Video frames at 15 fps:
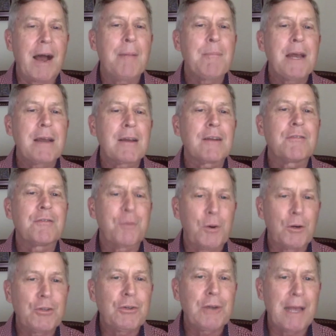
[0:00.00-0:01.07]
I'm not going to
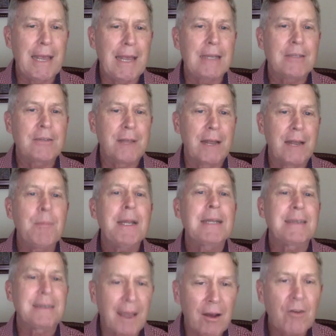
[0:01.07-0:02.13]
force you to answer that. I'm going
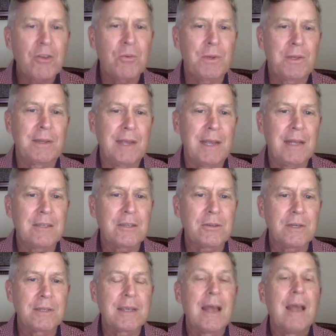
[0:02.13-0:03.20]
to tell you what the answer
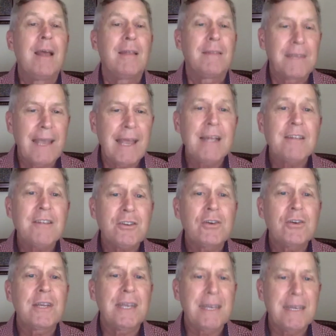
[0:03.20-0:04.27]
is. The
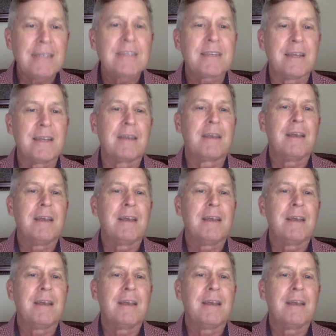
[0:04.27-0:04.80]
answer isn't